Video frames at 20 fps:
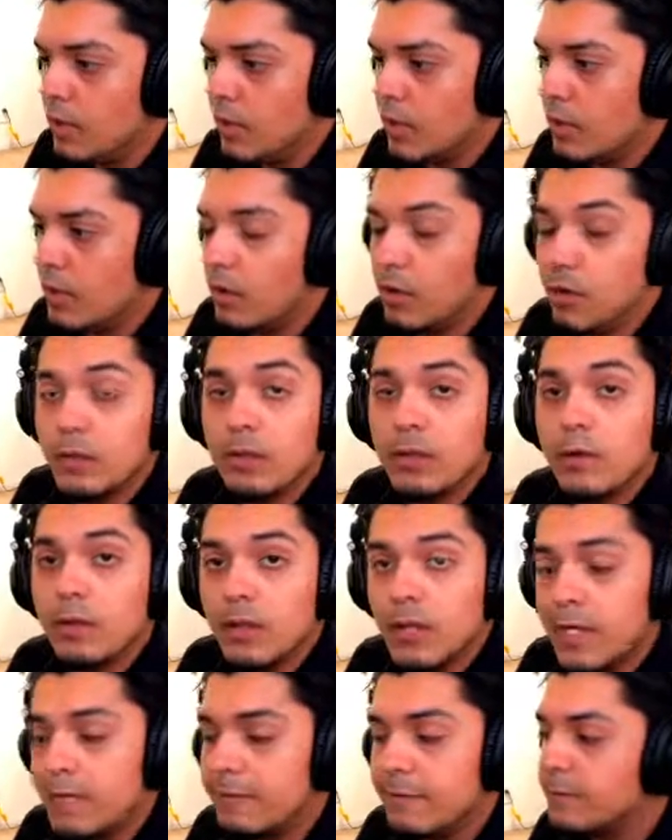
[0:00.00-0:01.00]
a
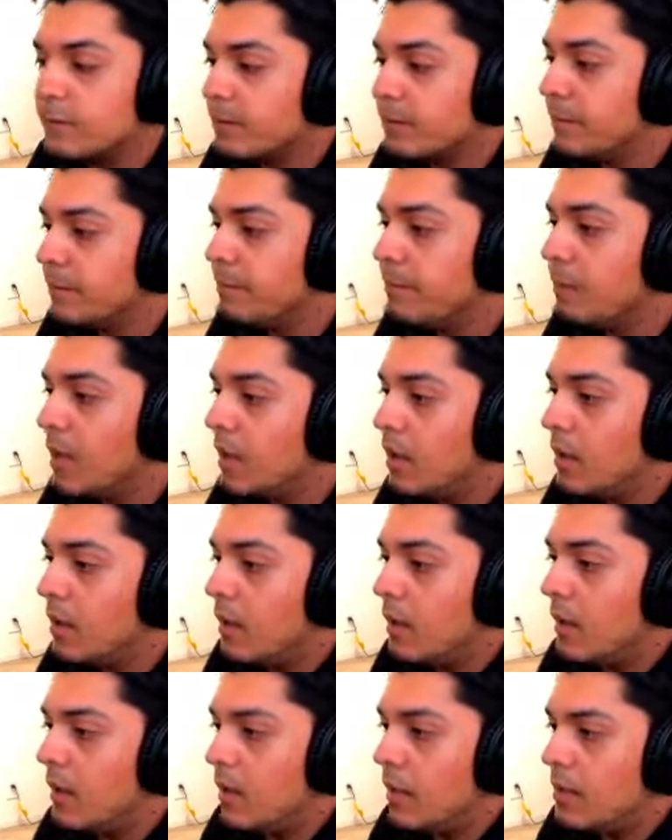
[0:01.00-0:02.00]
live stream.
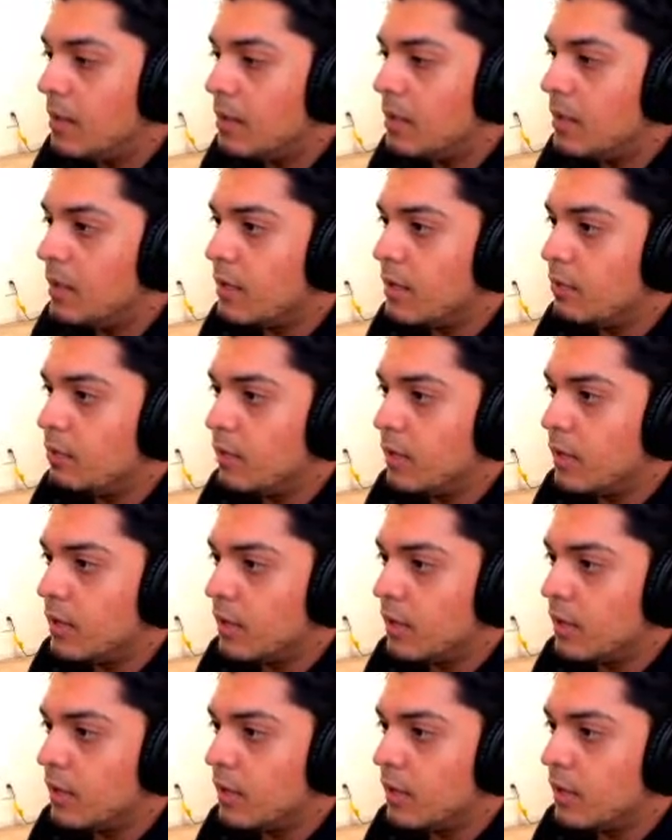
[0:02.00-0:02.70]
And then we